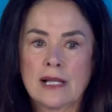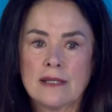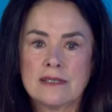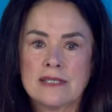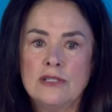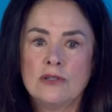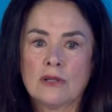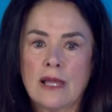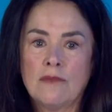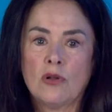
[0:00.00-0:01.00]
a senior
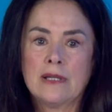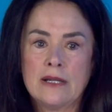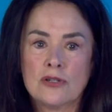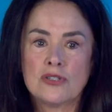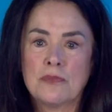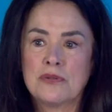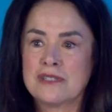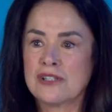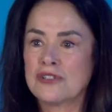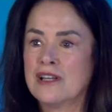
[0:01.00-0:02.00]
level leadership
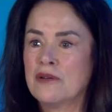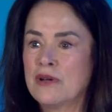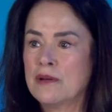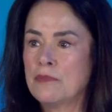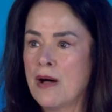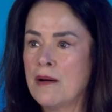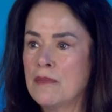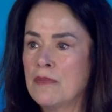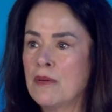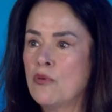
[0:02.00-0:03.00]
position. And we
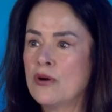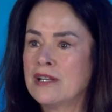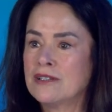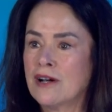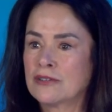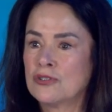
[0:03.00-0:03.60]
appointed Dr.